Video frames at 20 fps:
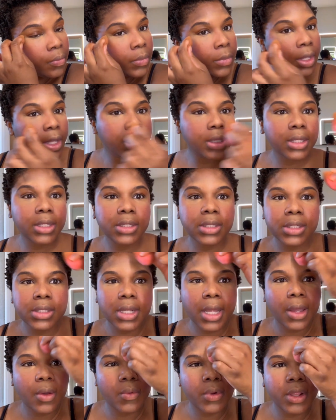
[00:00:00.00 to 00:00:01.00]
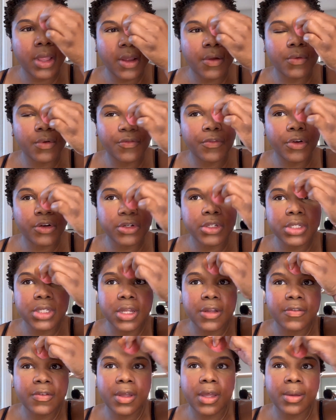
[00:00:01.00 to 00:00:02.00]
And this is like where that reverse
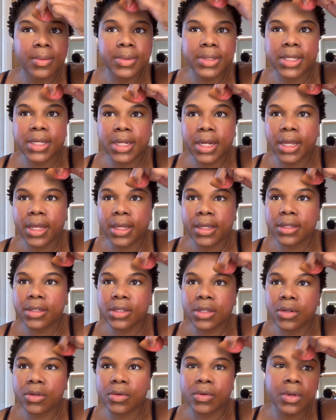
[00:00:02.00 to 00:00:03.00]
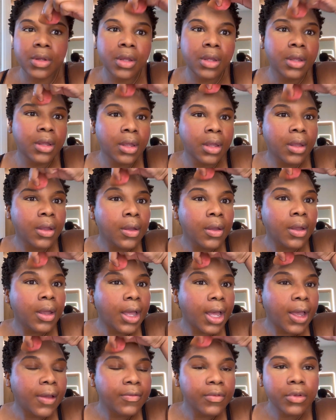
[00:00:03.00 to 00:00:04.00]
stuff comes in at. So
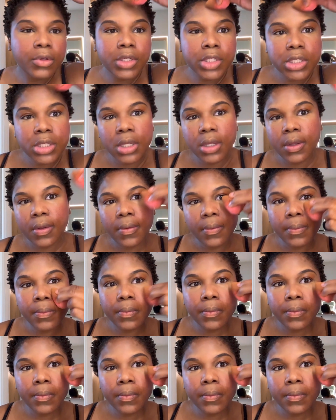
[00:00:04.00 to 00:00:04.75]
I've used it